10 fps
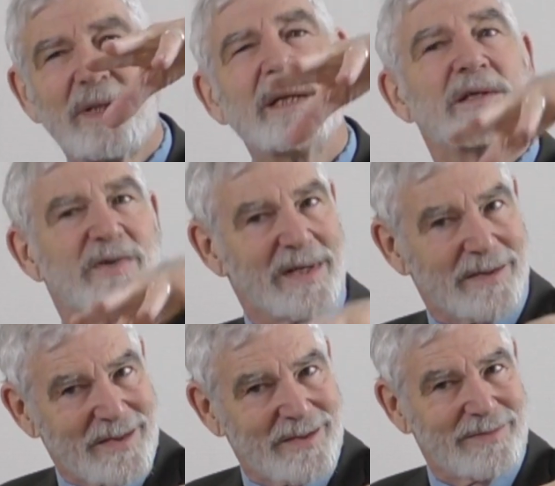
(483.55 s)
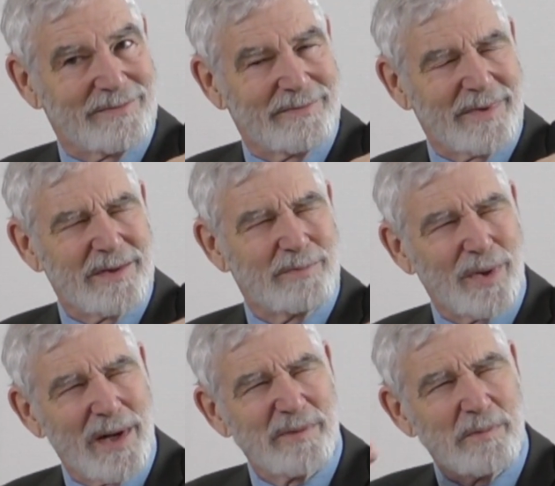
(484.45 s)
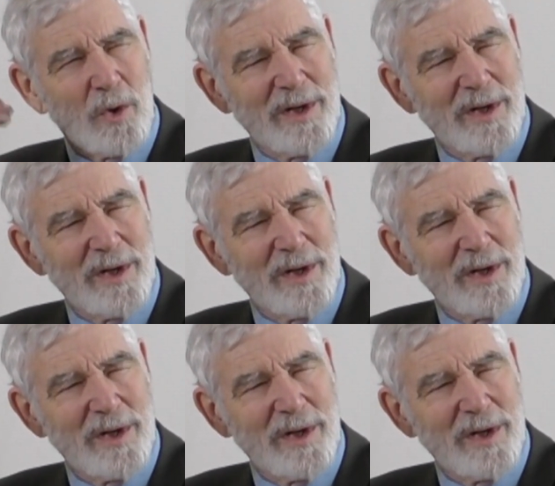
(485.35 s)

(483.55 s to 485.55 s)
in a sense, it's perhaps more